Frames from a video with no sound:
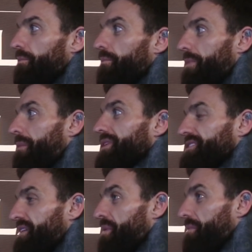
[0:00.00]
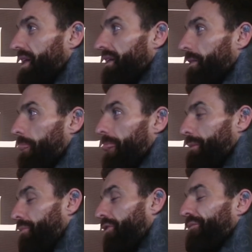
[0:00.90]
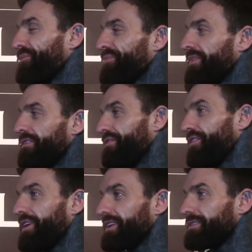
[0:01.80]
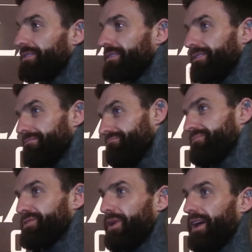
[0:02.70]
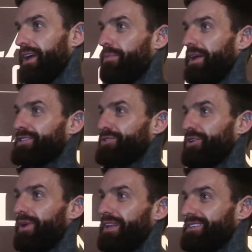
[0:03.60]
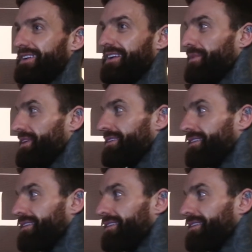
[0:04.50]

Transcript: members of MMA, but fuck it. That's why I get paid so well, do you know what I mean?